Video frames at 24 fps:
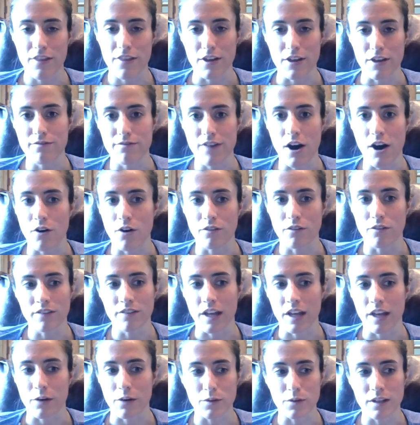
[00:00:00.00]
that you felt
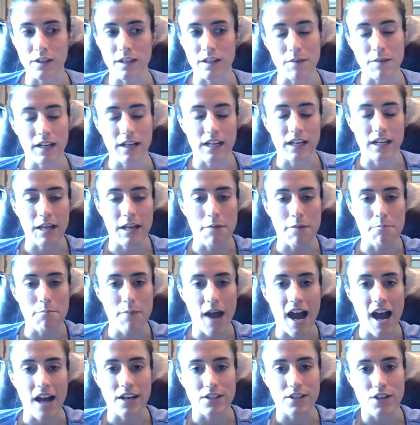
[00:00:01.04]
like really made an
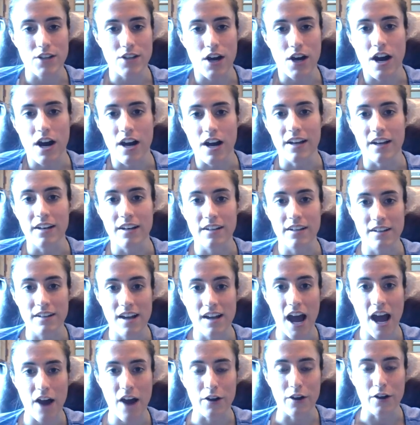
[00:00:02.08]
impact on
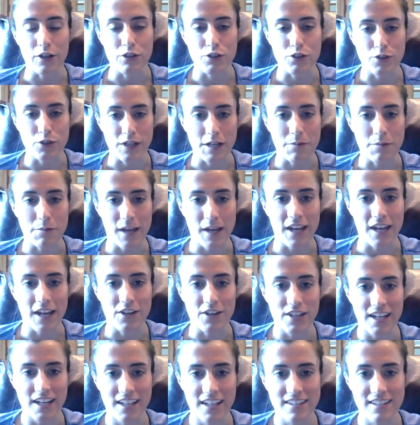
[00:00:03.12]
how you treated
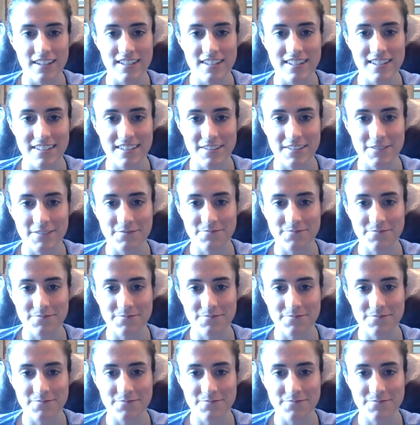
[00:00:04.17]
patients?